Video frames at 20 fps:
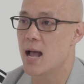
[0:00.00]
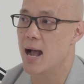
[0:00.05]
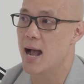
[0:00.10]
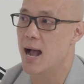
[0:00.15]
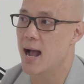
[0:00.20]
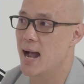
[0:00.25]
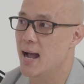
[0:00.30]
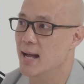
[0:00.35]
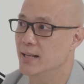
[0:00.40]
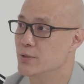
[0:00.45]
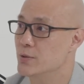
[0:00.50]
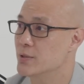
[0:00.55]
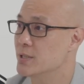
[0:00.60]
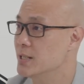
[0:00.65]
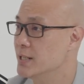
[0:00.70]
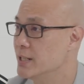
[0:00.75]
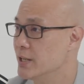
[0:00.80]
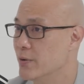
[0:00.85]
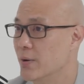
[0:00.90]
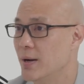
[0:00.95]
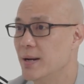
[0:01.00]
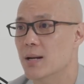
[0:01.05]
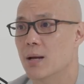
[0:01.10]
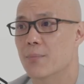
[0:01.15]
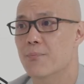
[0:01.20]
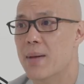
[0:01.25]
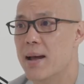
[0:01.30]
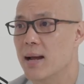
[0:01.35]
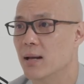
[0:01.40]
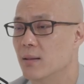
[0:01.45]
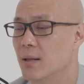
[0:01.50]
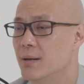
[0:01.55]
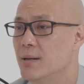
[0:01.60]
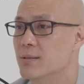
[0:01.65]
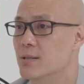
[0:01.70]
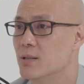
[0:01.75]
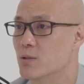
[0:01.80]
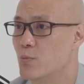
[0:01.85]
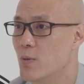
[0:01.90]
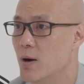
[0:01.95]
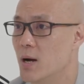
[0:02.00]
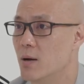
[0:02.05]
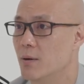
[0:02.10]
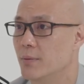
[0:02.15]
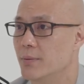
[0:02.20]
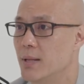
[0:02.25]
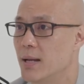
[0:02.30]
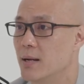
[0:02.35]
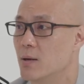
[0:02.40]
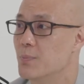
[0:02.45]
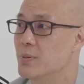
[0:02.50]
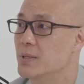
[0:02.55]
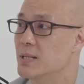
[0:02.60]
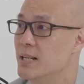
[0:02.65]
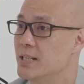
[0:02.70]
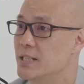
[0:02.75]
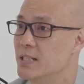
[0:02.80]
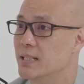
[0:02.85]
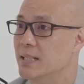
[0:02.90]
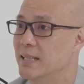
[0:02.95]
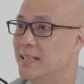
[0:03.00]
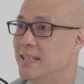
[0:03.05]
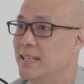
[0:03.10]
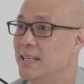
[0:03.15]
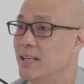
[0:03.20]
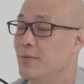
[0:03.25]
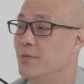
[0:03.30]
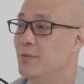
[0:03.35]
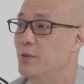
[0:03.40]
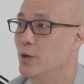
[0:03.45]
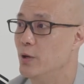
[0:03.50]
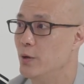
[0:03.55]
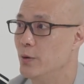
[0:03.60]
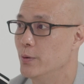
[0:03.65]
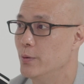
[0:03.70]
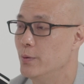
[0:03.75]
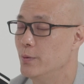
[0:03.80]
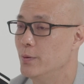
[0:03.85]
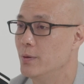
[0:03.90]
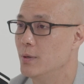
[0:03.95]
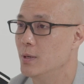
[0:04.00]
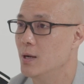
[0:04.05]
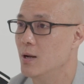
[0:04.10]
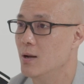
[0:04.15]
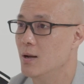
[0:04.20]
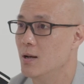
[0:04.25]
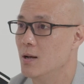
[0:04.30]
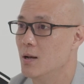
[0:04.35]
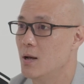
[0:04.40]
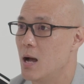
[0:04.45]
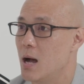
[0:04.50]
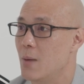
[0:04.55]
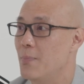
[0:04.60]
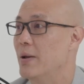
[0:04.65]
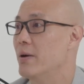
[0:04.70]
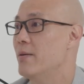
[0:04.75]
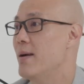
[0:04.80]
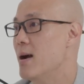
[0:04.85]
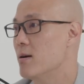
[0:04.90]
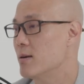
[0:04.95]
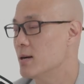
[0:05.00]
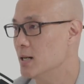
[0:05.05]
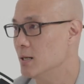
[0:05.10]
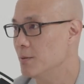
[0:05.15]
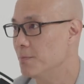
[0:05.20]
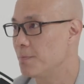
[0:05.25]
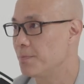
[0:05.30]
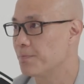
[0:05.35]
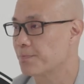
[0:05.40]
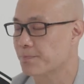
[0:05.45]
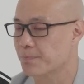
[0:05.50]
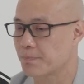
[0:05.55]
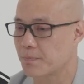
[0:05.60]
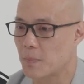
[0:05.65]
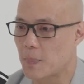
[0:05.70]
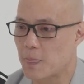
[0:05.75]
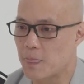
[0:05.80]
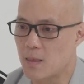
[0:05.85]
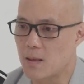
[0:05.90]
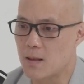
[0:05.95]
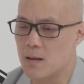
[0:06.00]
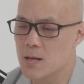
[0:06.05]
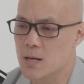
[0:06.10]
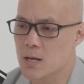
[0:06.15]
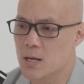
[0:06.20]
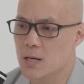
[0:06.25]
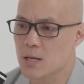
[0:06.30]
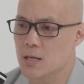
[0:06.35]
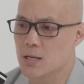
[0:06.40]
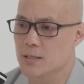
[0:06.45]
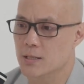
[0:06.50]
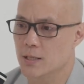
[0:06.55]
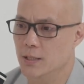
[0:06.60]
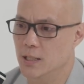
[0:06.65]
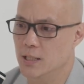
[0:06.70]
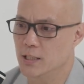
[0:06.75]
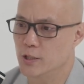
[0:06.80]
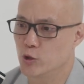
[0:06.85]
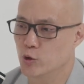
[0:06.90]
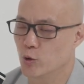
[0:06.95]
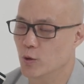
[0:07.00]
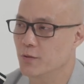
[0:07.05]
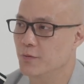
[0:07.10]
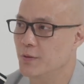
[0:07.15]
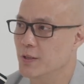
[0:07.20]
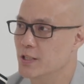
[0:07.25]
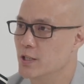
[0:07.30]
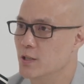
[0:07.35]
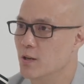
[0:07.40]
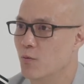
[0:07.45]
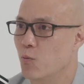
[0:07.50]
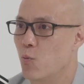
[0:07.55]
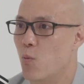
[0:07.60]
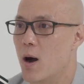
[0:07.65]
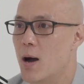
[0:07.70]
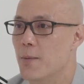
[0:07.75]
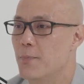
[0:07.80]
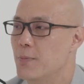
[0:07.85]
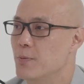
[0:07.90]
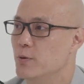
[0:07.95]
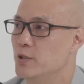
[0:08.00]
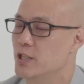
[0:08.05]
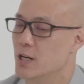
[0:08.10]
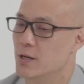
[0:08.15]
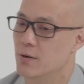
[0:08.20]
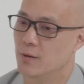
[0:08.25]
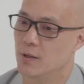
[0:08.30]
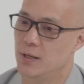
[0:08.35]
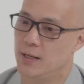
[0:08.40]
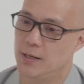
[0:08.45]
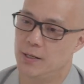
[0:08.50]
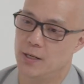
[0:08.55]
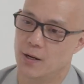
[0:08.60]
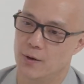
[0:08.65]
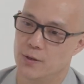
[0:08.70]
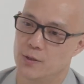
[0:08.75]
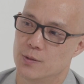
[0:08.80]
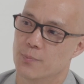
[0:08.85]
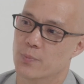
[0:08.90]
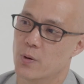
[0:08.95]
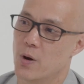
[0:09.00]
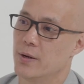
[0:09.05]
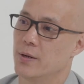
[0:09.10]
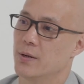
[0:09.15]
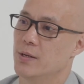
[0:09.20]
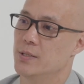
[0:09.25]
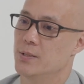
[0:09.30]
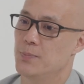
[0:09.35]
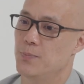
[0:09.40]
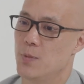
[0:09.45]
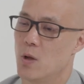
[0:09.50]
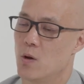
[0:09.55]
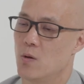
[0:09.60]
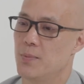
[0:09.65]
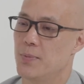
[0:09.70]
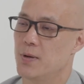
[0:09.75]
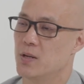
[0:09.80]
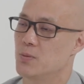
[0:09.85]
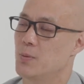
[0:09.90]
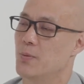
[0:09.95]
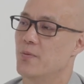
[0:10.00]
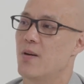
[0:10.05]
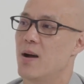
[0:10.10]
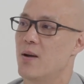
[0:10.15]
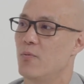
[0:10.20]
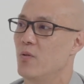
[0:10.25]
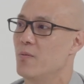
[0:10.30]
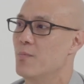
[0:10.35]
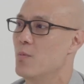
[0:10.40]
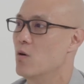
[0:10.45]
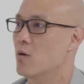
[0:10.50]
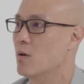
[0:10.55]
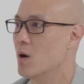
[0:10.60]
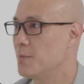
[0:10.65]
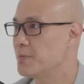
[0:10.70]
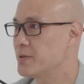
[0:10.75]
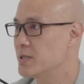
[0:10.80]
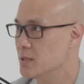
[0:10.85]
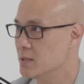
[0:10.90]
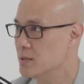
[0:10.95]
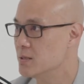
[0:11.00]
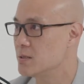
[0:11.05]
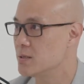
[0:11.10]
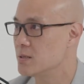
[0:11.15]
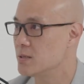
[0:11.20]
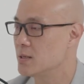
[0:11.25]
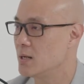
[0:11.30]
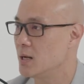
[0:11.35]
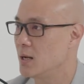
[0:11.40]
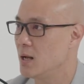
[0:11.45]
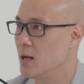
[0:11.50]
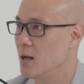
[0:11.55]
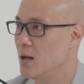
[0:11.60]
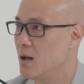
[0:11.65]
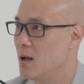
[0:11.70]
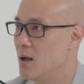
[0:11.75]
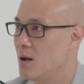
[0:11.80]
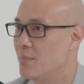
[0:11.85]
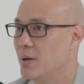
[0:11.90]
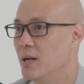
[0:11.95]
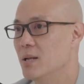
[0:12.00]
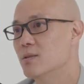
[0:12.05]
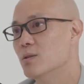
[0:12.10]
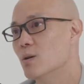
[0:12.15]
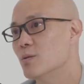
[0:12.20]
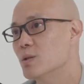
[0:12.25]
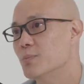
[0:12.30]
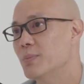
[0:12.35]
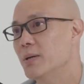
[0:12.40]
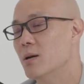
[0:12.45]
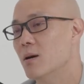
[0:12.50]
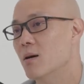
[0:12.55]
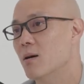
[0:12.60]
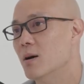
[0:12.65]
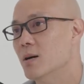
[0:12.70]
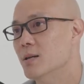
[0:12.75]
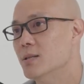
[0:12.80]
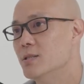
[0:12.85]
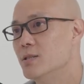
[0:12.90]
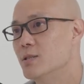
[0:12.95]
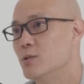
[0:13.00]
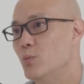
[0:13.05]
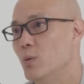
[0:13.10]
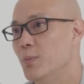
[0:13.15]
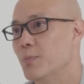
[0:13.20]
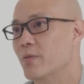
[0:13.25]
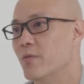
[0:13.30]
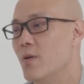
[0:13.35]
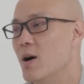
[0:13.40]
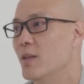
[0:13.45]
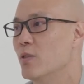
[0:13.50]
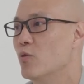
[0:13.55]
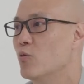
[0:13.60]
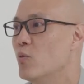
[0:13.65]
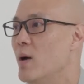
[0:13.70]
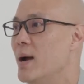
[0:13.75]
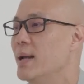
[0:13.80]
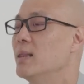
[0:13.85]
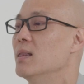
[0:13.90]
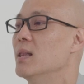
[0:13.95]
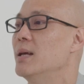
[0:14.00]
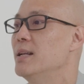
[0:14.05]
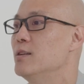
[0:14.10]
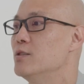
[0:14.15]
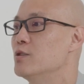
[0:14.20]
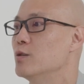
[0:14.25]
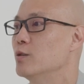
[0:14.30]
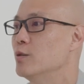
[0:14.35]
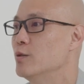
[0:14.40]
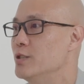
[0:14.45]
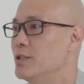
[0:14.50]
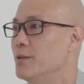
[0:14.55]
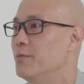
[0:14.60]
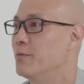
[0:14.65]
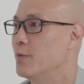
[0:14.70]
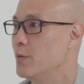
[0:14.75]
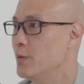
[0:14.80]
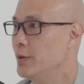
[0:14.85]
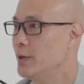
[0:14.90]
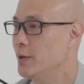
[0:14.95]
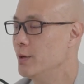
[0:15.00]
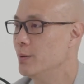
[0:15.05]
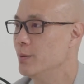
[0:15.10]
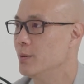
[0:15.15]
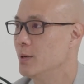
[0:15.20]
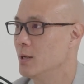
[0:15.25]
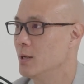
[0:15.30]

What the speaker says: and to a certain degree non-bank lenders as well that could potentially give you a better outcome. So the short version of why people generally go to brokers is not only because we provide with more options, but it's also because we provide the right lending solution for you.